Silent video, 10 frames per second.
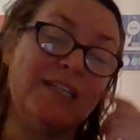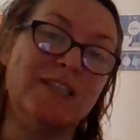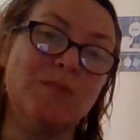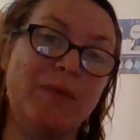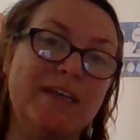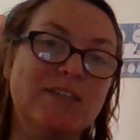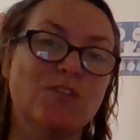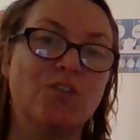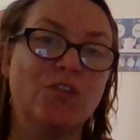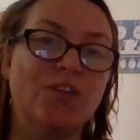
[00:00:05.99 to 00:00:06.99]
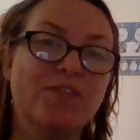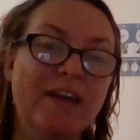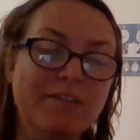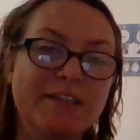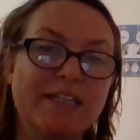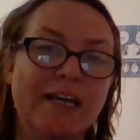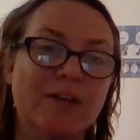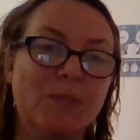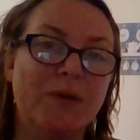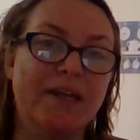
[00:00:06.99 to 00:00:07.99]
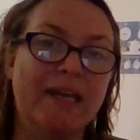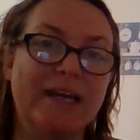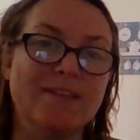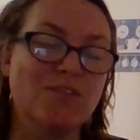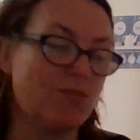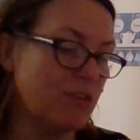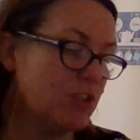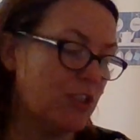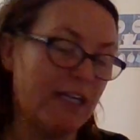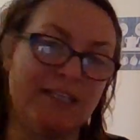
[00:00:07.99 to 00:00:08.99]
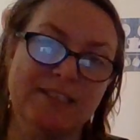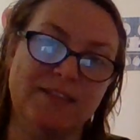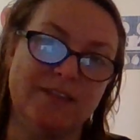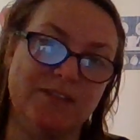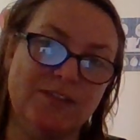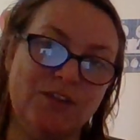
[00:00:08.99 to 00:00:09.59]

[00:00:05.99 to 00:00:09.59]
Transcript: and it's based on a fairy tale by Hans Christian Andersen.